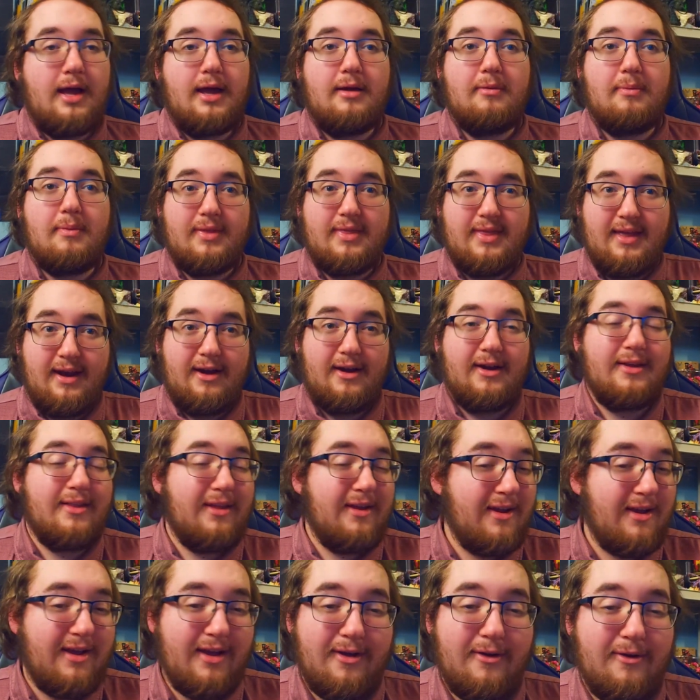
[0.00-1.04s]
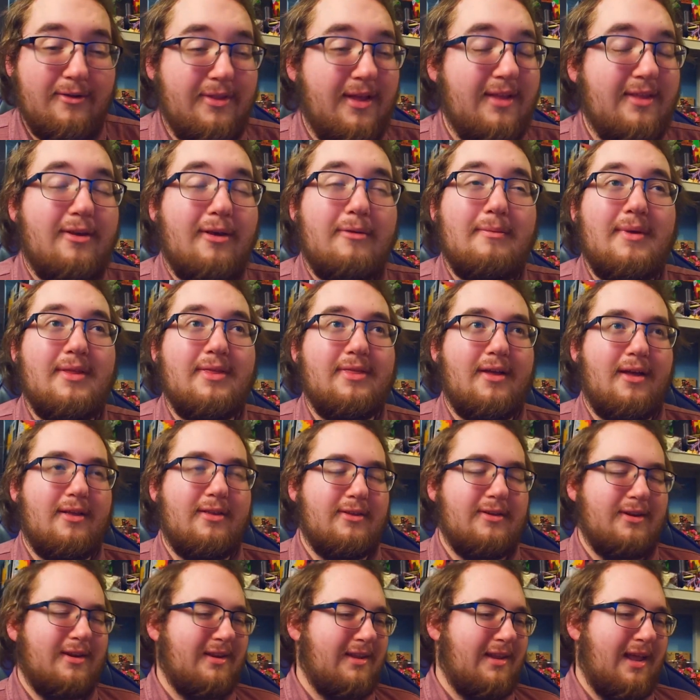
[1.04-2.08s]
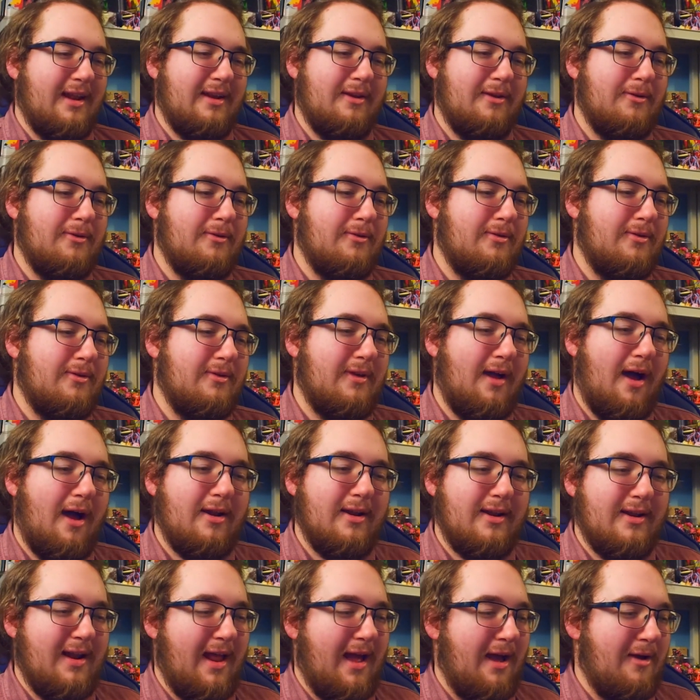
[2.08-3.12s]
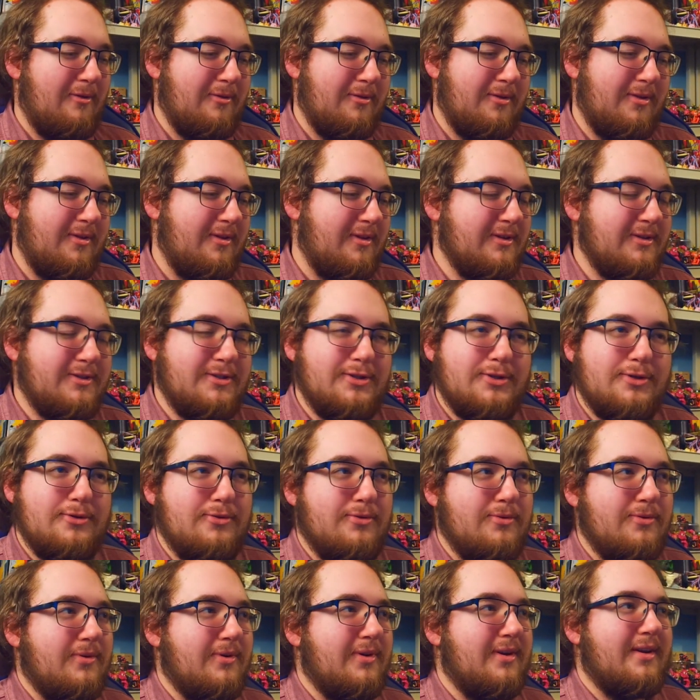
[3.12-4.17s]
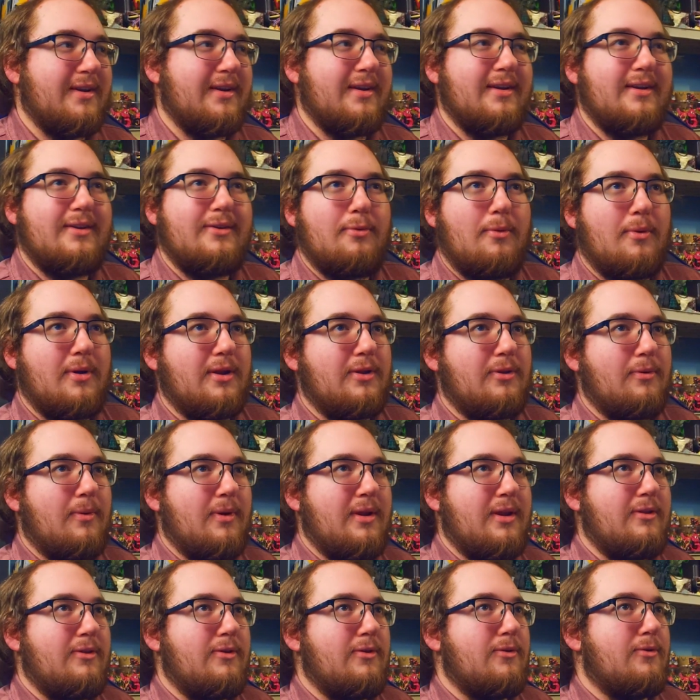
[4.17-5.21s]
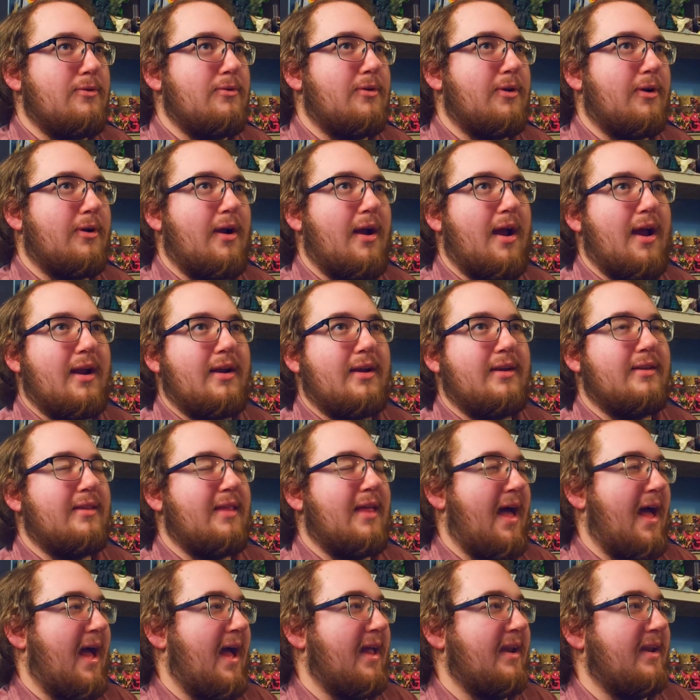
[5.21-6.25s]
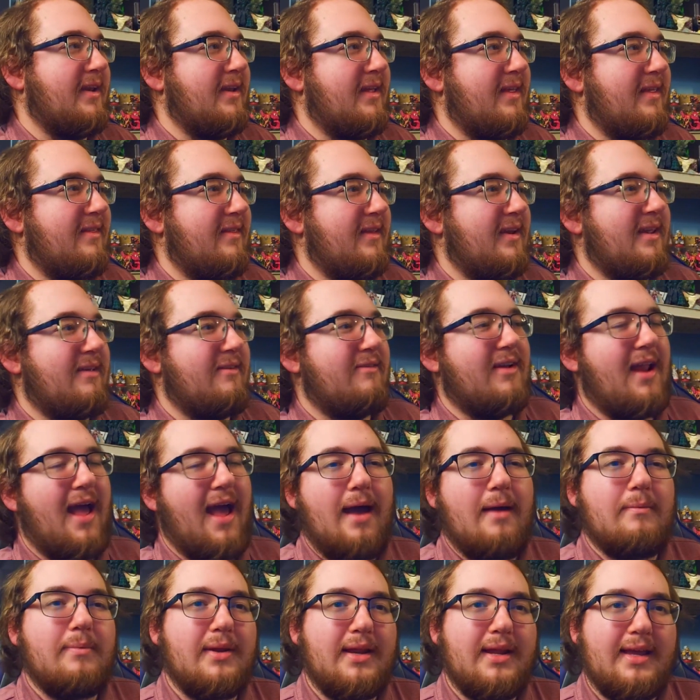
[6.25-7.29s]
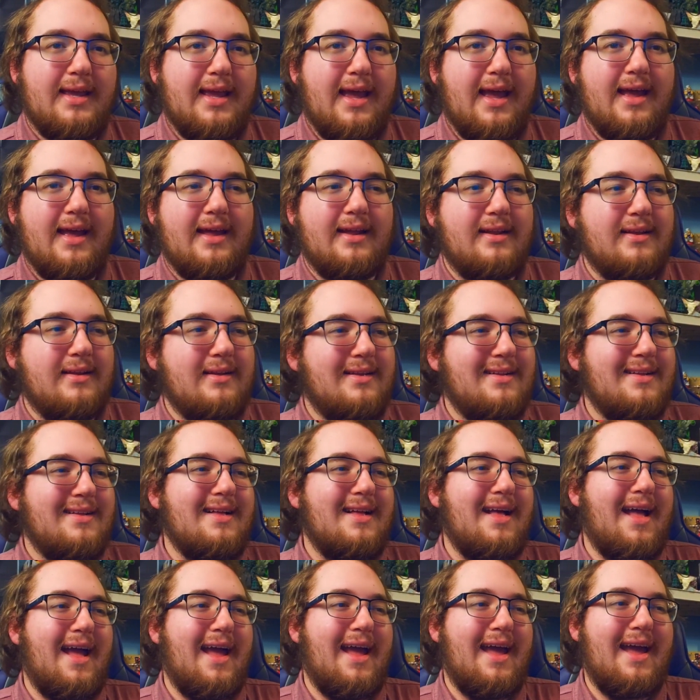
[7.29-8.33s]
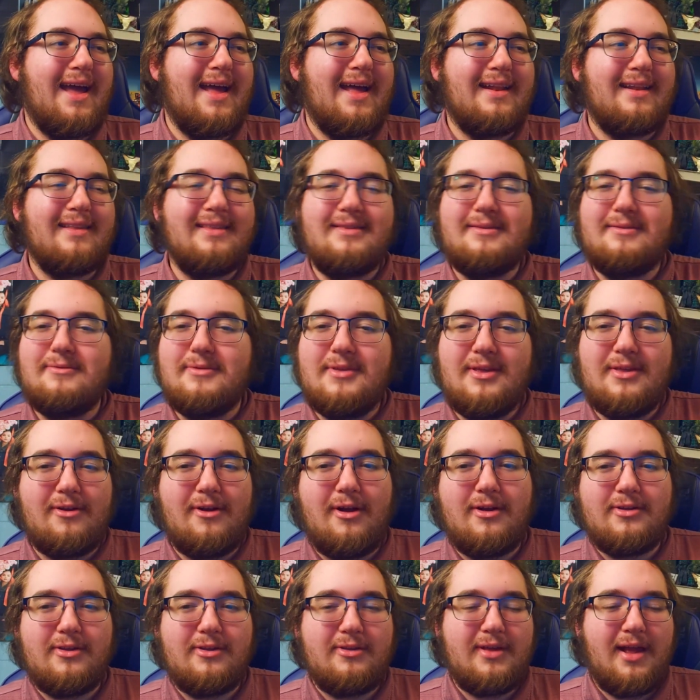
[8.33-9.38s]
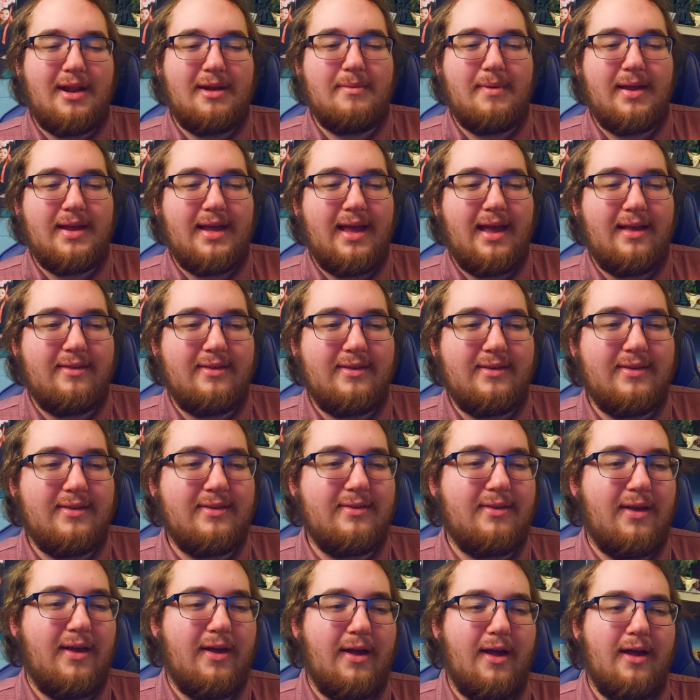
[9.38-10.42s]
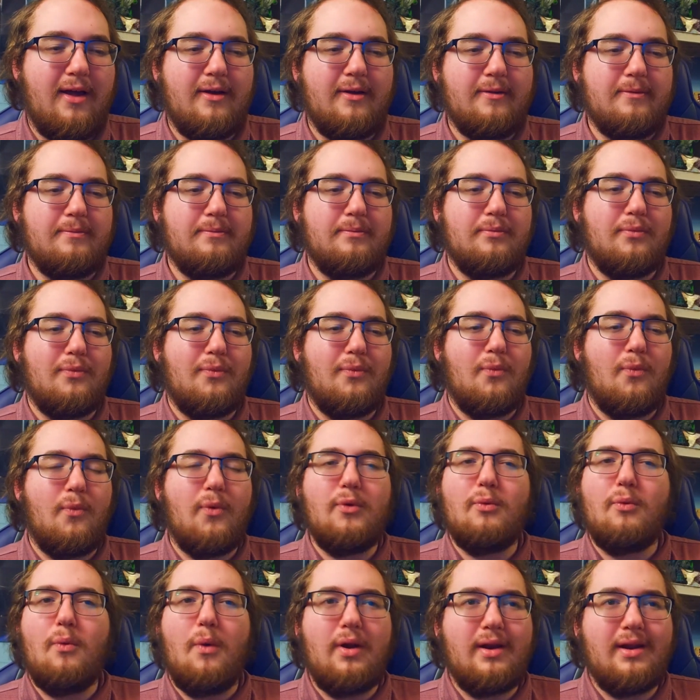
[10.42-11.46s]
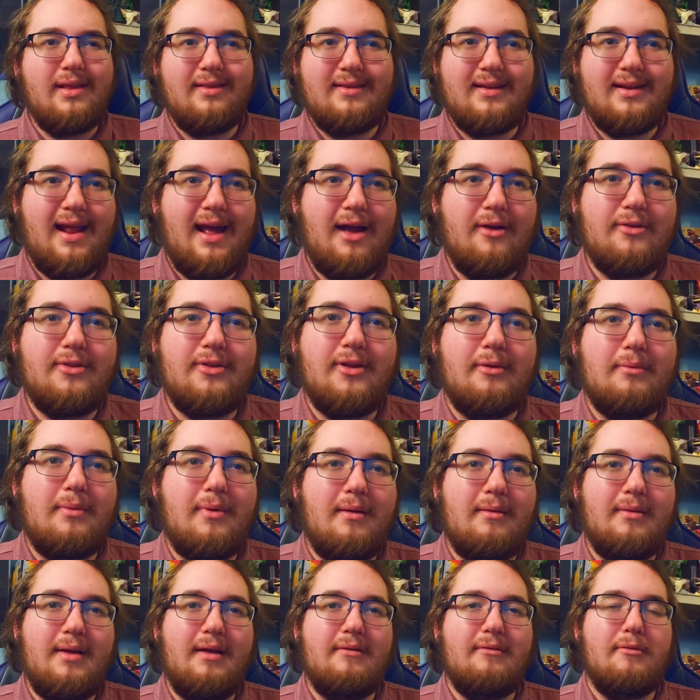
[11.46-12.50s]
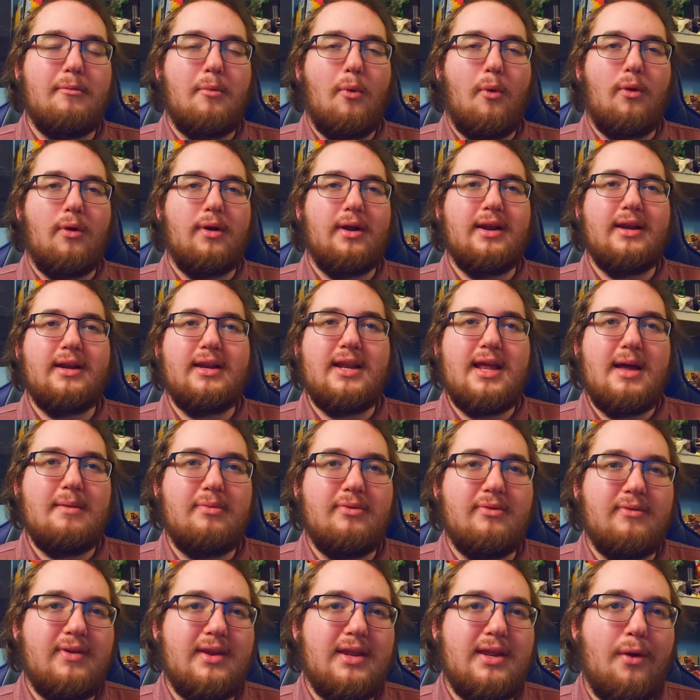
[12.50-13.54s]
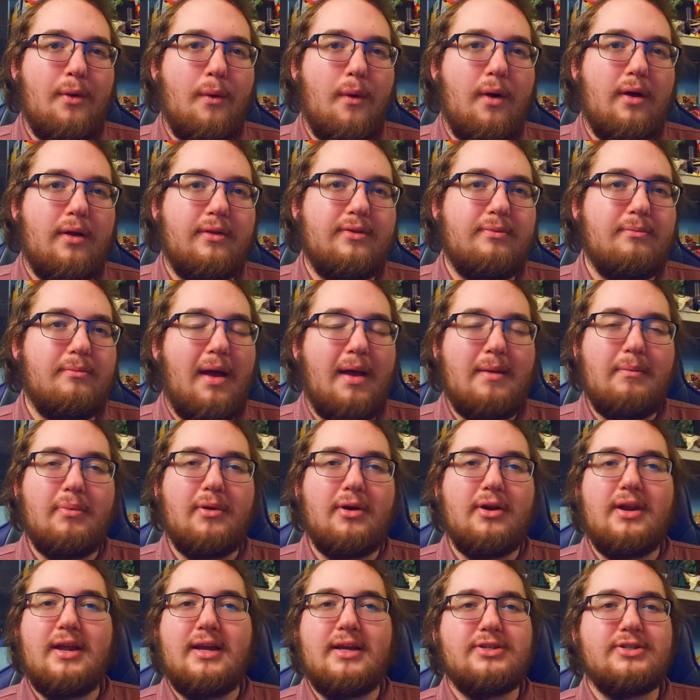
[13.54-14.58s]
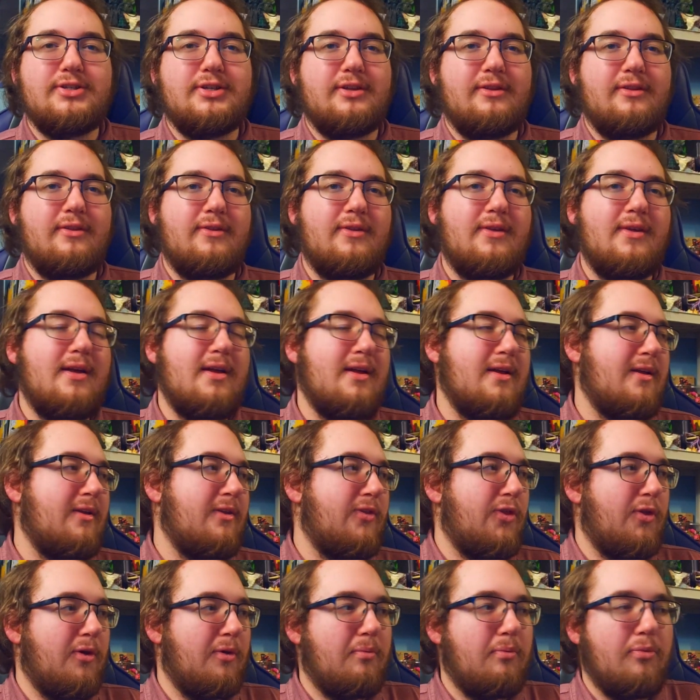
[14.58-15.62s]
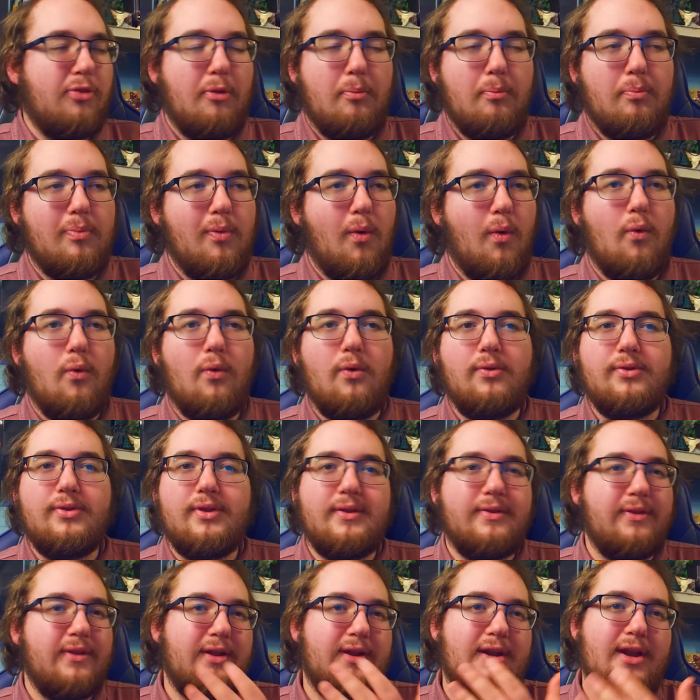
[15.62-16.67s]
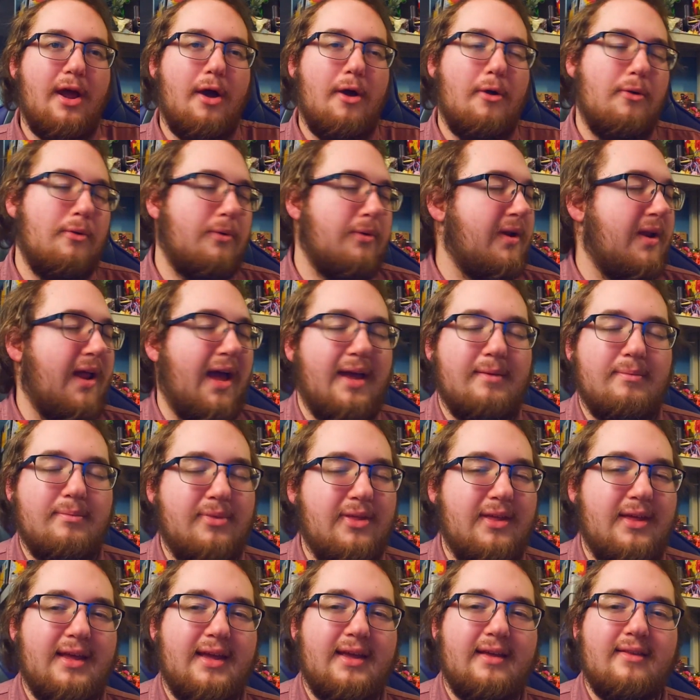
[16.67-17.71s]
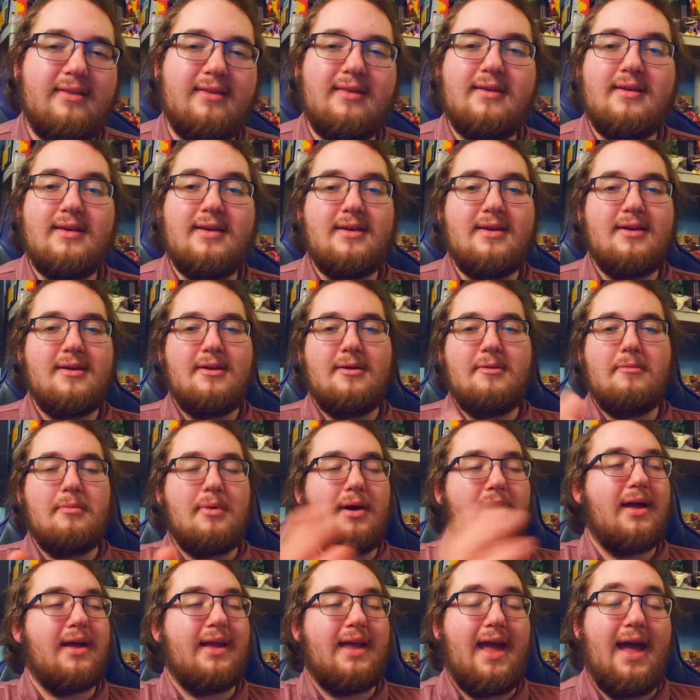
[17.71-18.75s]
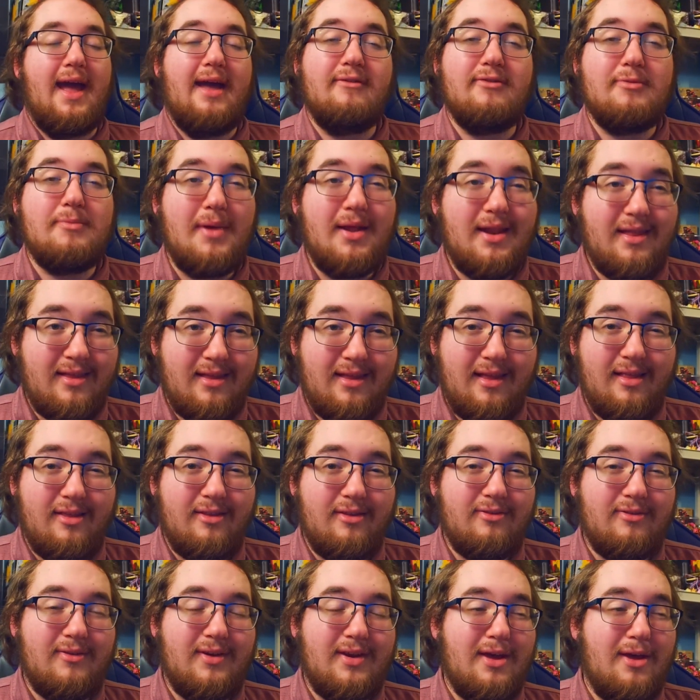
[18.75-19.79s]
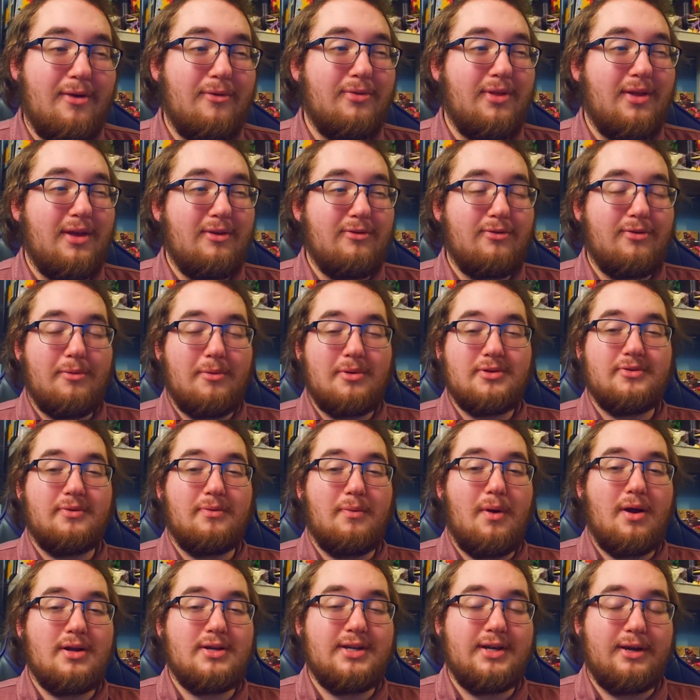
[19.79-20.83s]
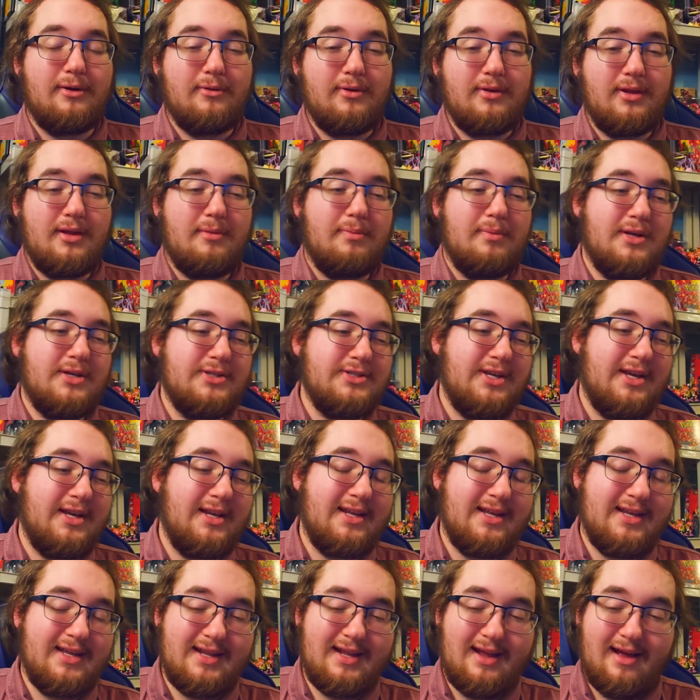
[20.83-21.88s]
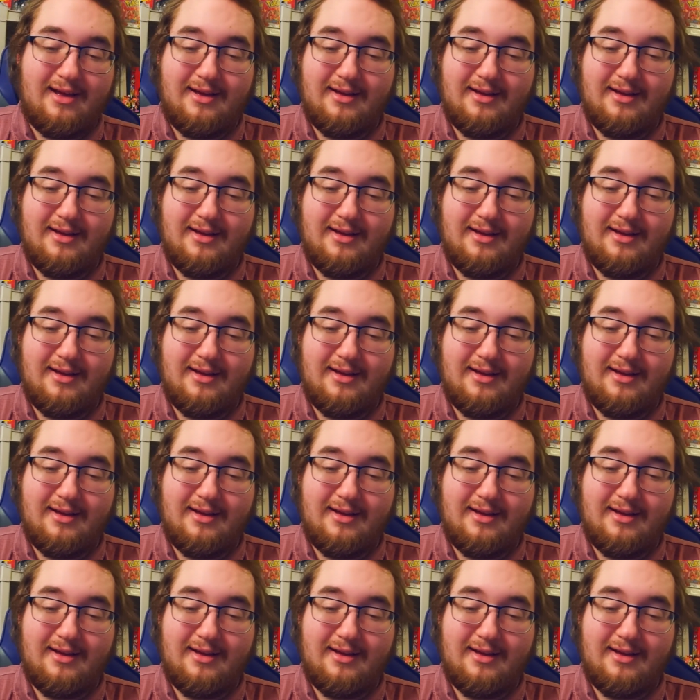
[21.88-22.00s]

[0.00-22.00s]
But there you go. That's all my thoughts on Nintendo's unannounced June 2022 Direct that isn't even happening yet. And these are all just kind of my guesses. When one is announced, I'll probably have a more in-depth video on my predictions, the bold and the known type things. But yeah, if you made it to the end of this video, thank you so much for watching. I really appreciate it.